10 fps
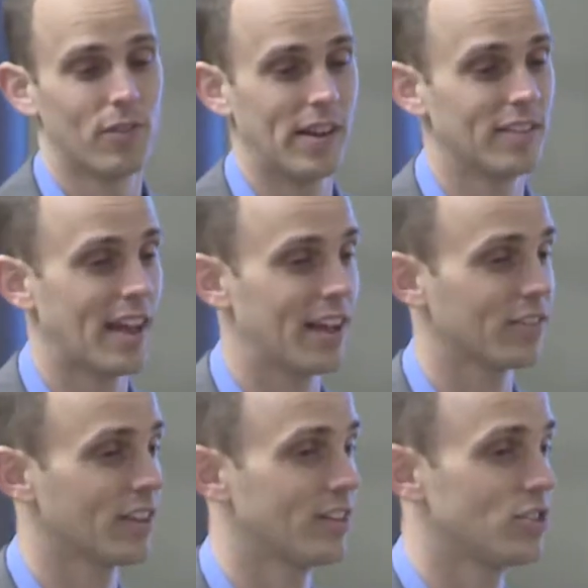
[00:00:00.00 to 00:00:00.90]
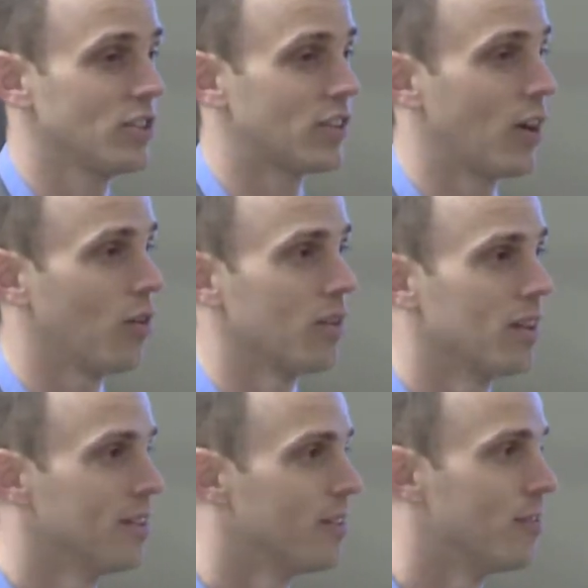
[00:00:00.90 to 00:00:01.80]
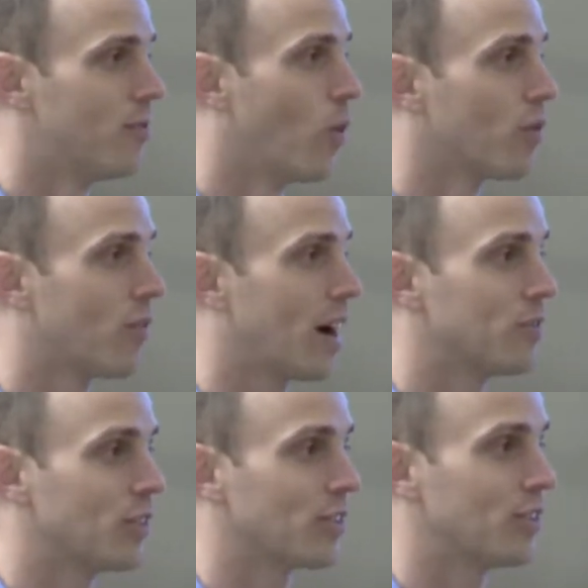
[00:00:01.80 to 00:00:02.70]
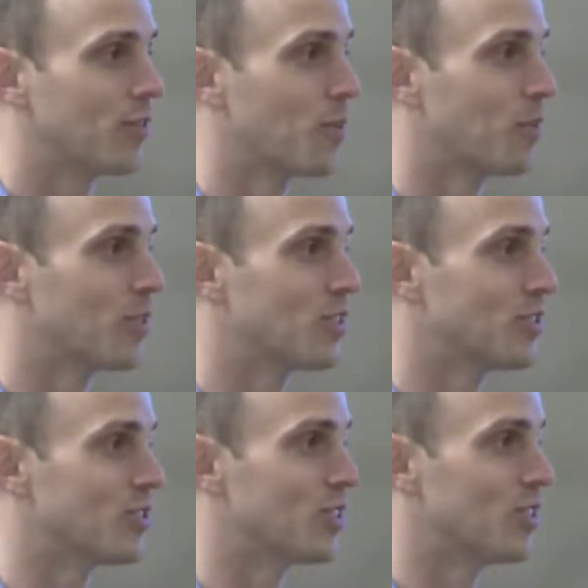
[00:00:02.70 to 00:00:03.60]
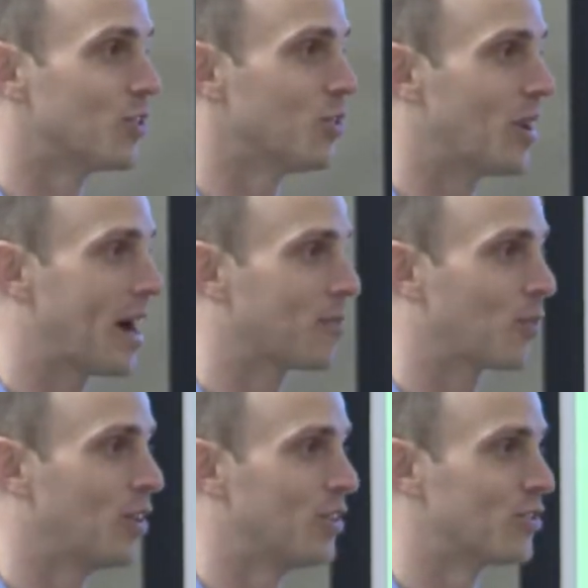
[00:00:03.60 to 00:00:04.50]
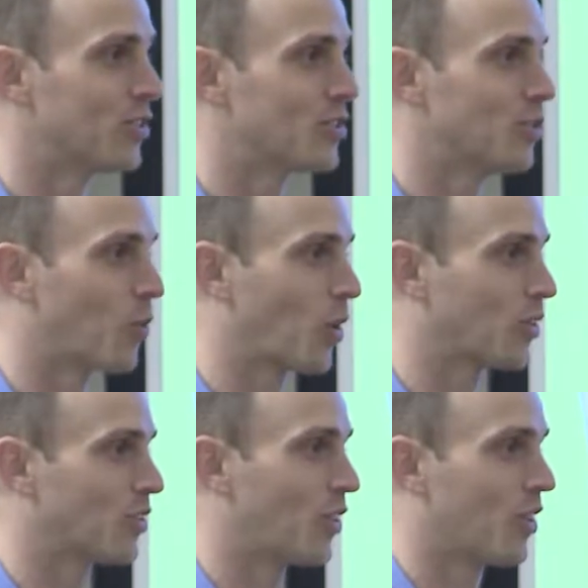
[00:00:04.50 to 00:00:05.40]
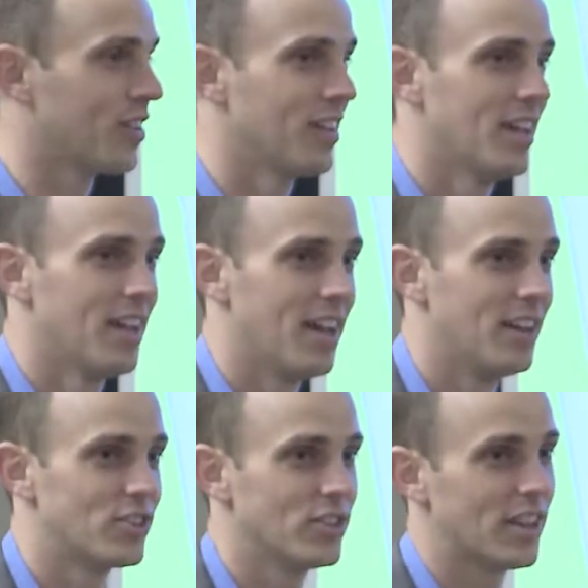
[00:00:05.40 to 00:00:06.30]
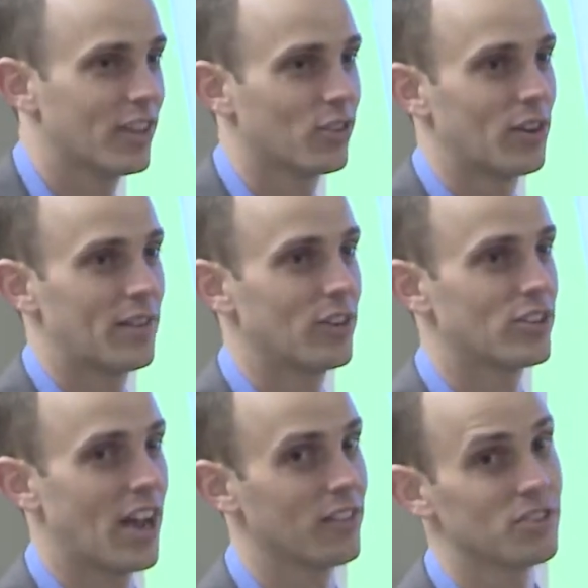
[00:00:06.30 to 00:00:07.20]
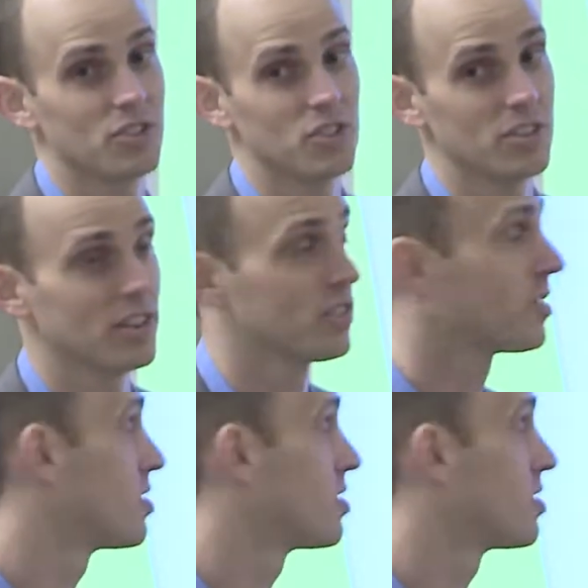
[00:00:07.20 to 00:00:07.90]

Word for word: fantastic, and she's held four, five, six different positions in the two and a half, three years that she's worked at Cerdant, and she takes on every challenge and she does,